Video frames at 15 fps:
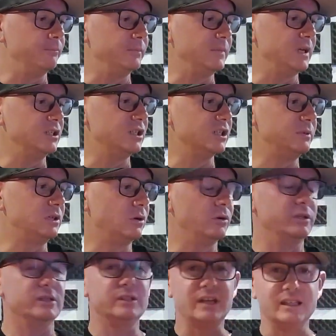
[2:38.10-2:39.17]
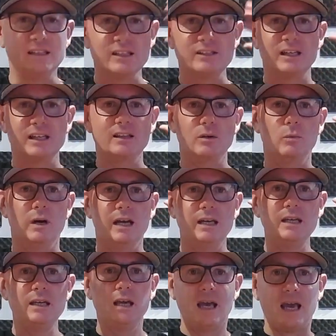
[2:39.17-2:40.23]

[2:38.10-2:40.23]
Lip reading: just because it doesn't get in the way